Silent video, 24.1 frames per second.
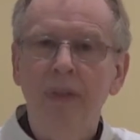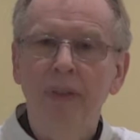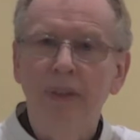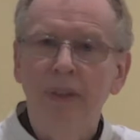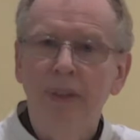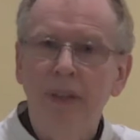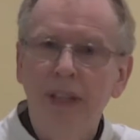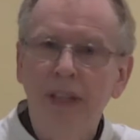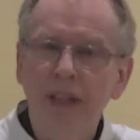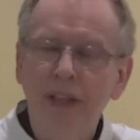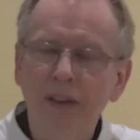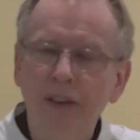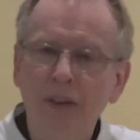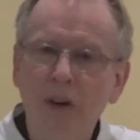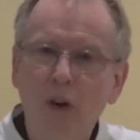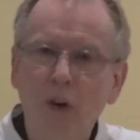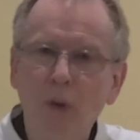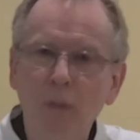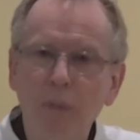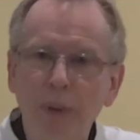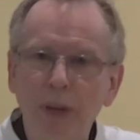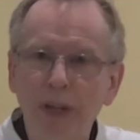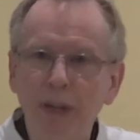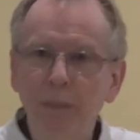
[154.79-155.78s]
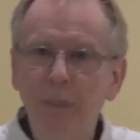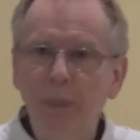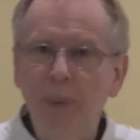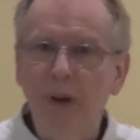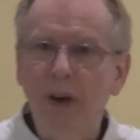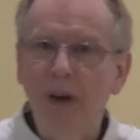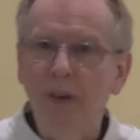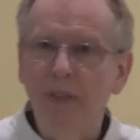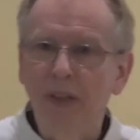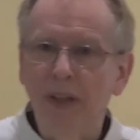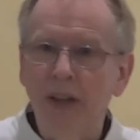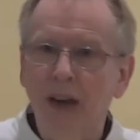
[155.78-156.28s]
In the opening
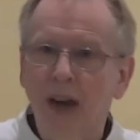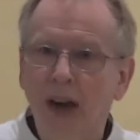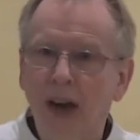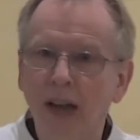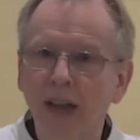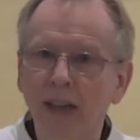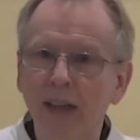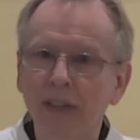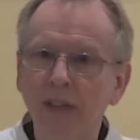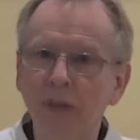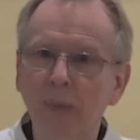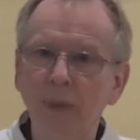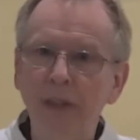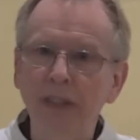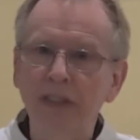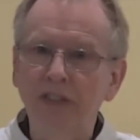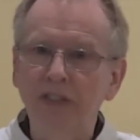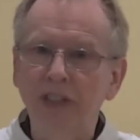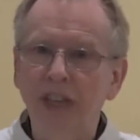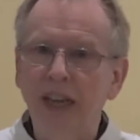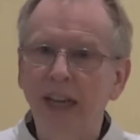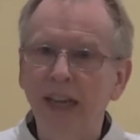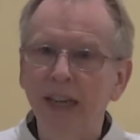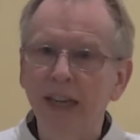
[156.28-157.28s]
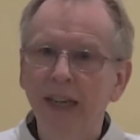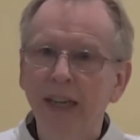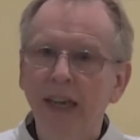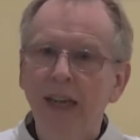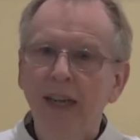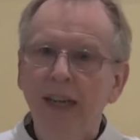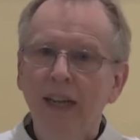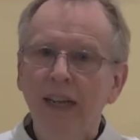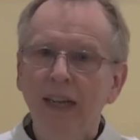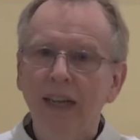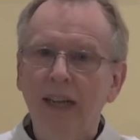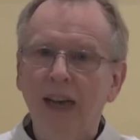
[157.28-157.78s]
prayer of the collect, we said,
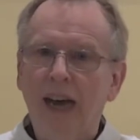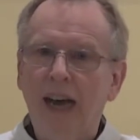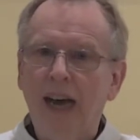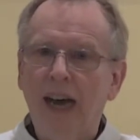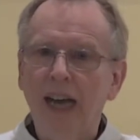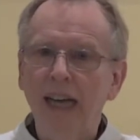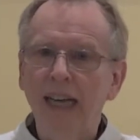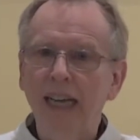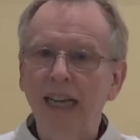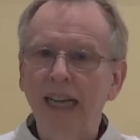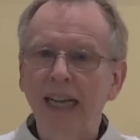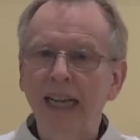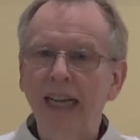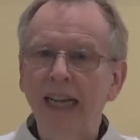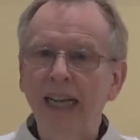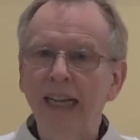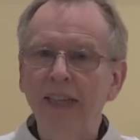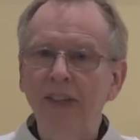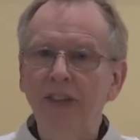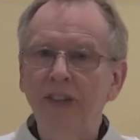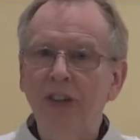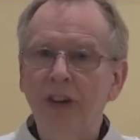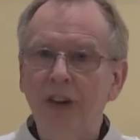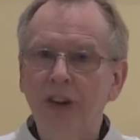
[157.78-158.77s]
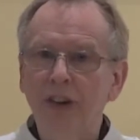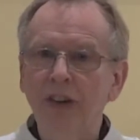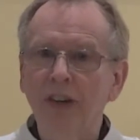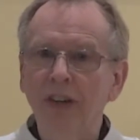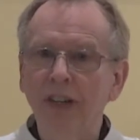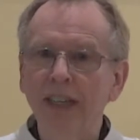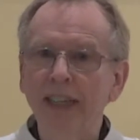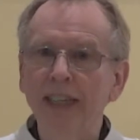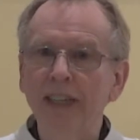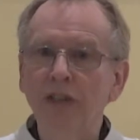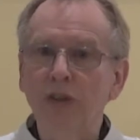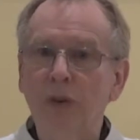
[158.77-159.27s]
God,
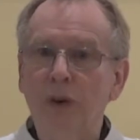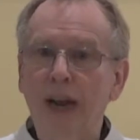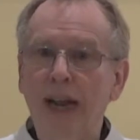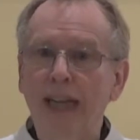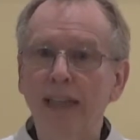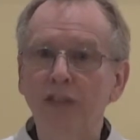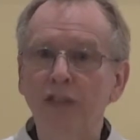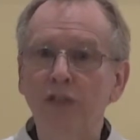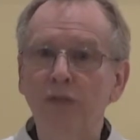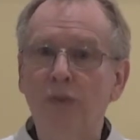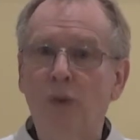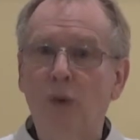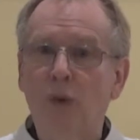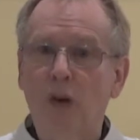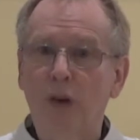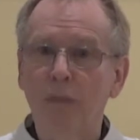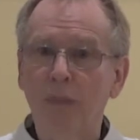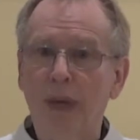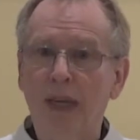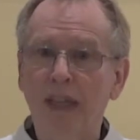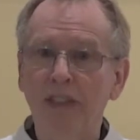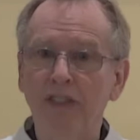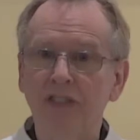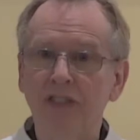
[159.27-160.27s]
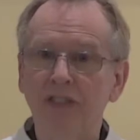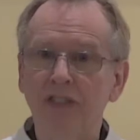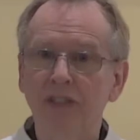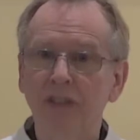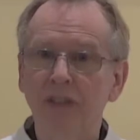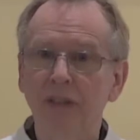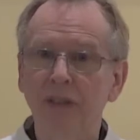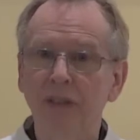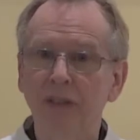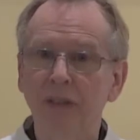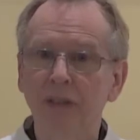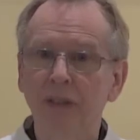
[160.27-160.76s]
internally transform
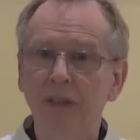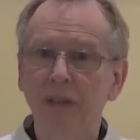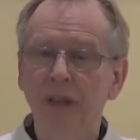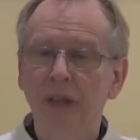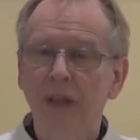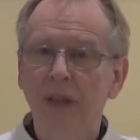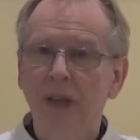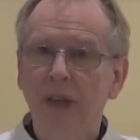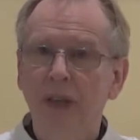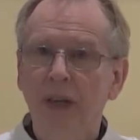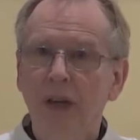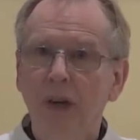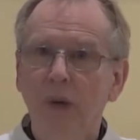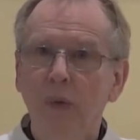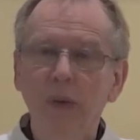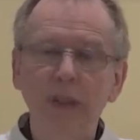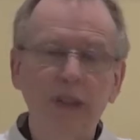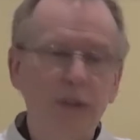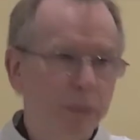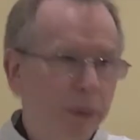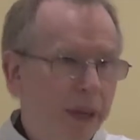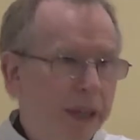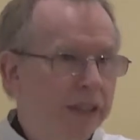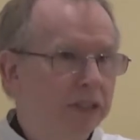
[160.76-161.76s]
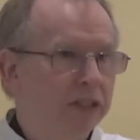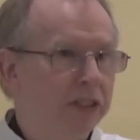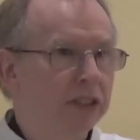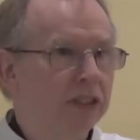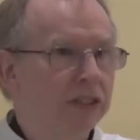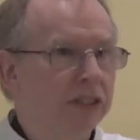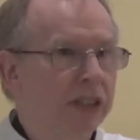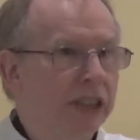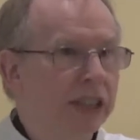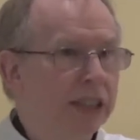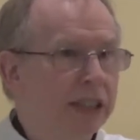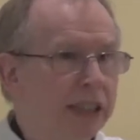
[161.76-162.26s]
us, which means
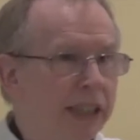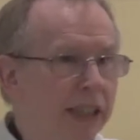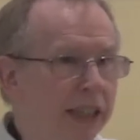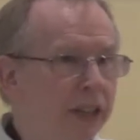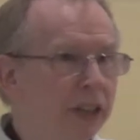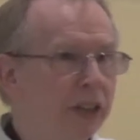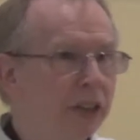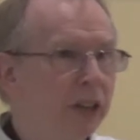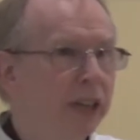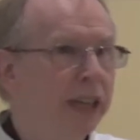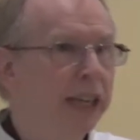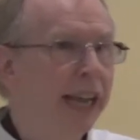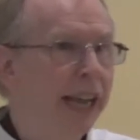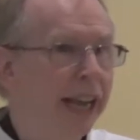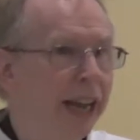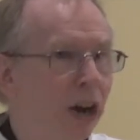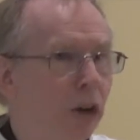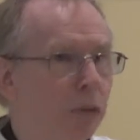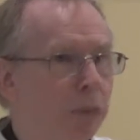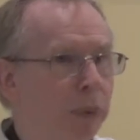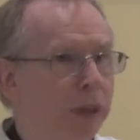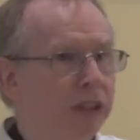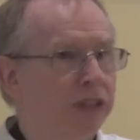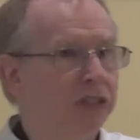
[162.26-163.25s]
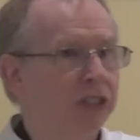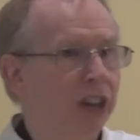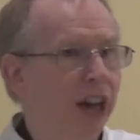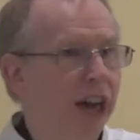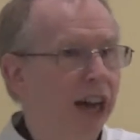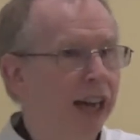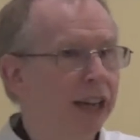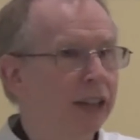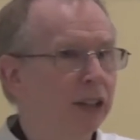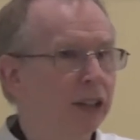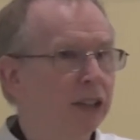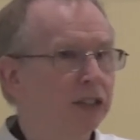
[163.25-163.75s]
is continually help us to
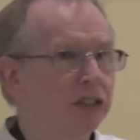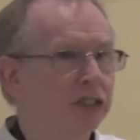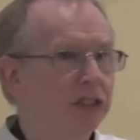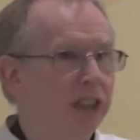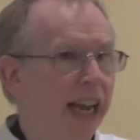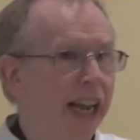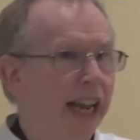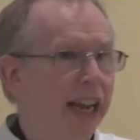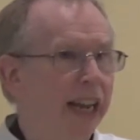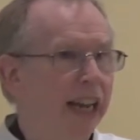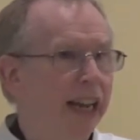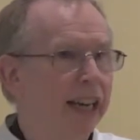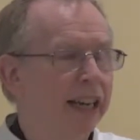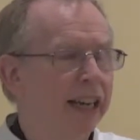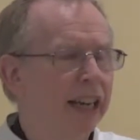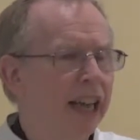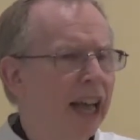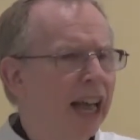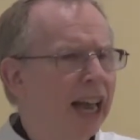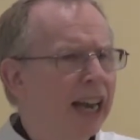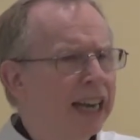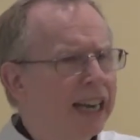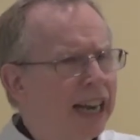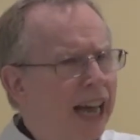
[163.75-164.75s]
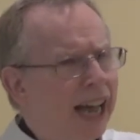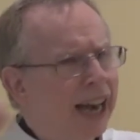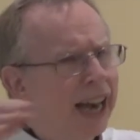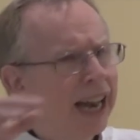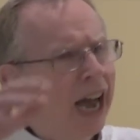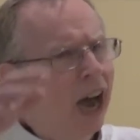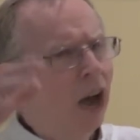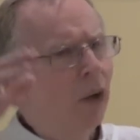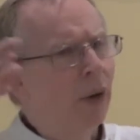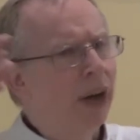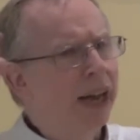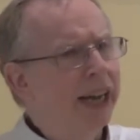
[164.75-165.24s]
understand not
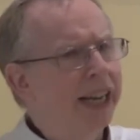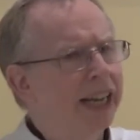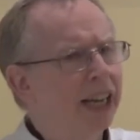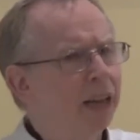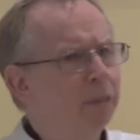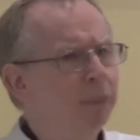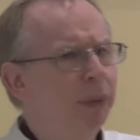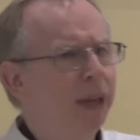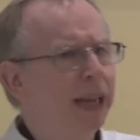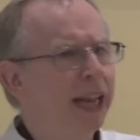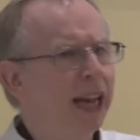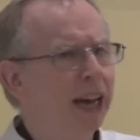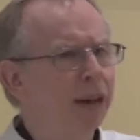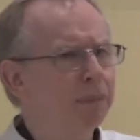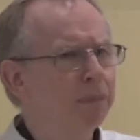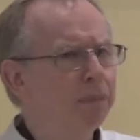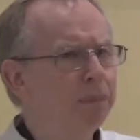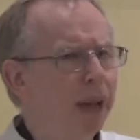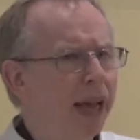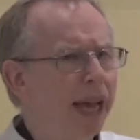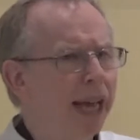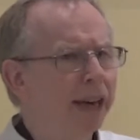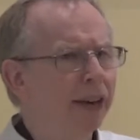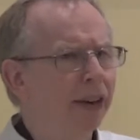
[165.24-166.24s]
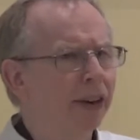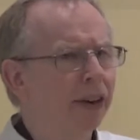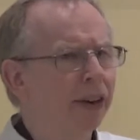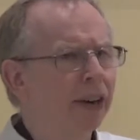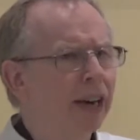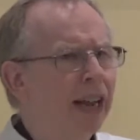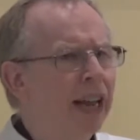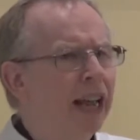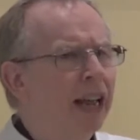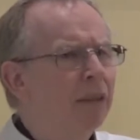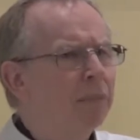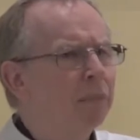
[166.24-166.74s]
how I can become better,
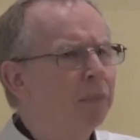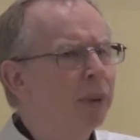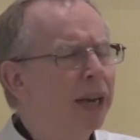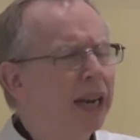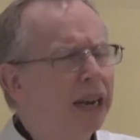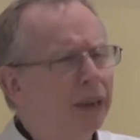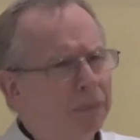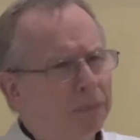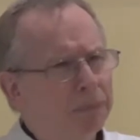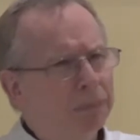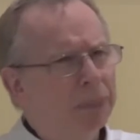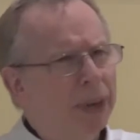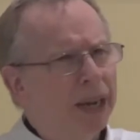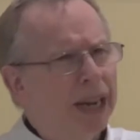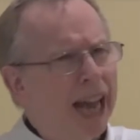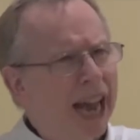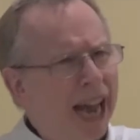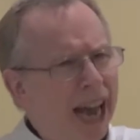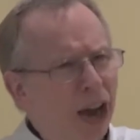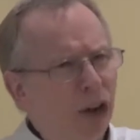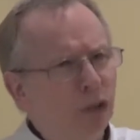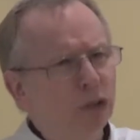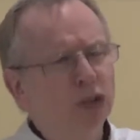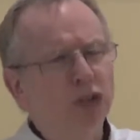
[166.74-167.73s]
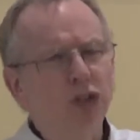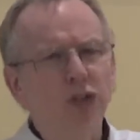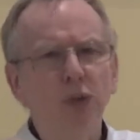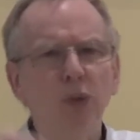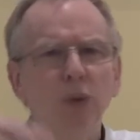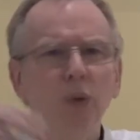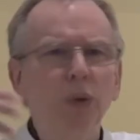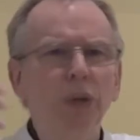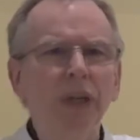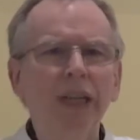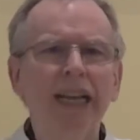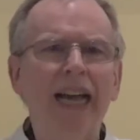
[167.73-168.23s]
but, but how
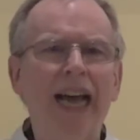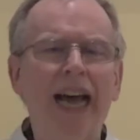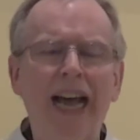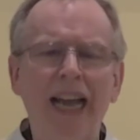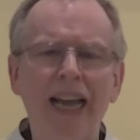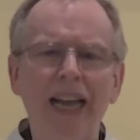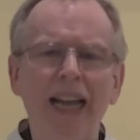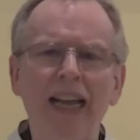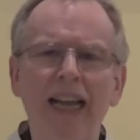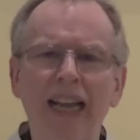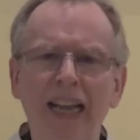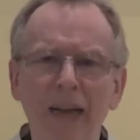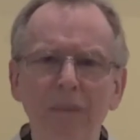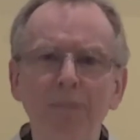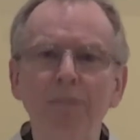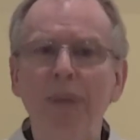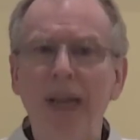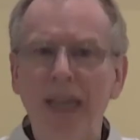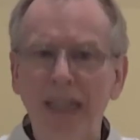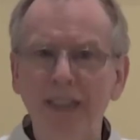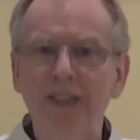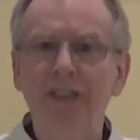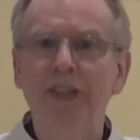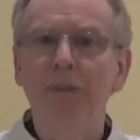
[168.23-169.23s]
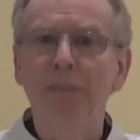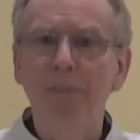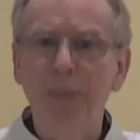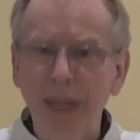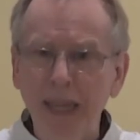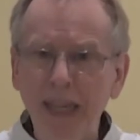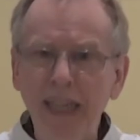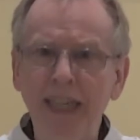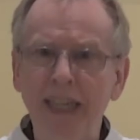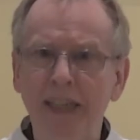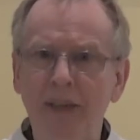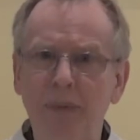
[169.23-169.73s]
truly I am meant to
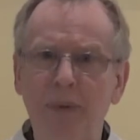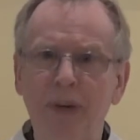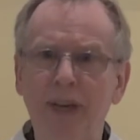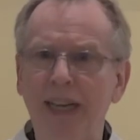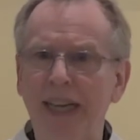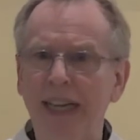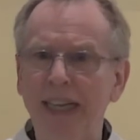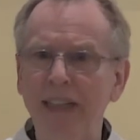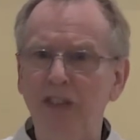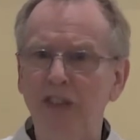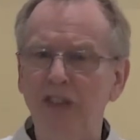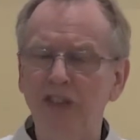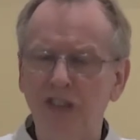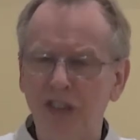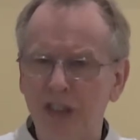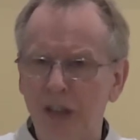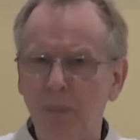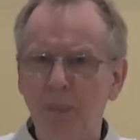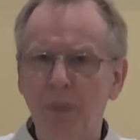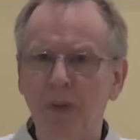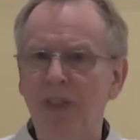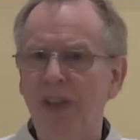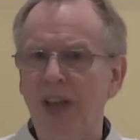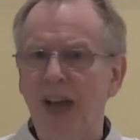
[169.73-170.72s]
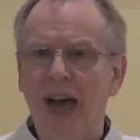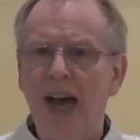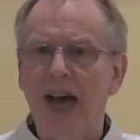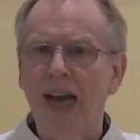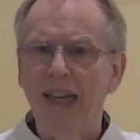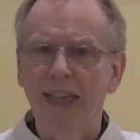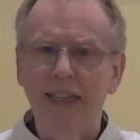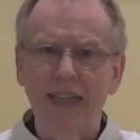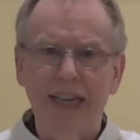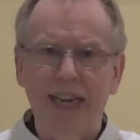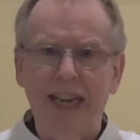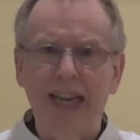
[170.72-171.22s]
be in relationship with God
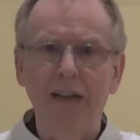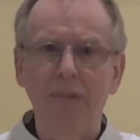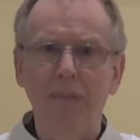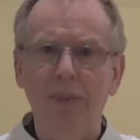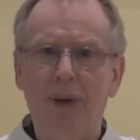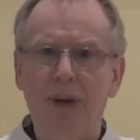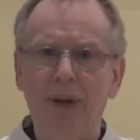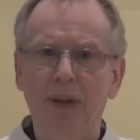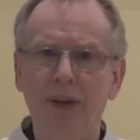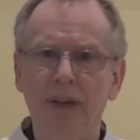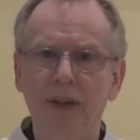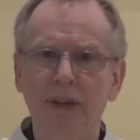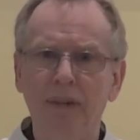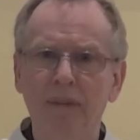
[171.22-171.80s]
and neighbor.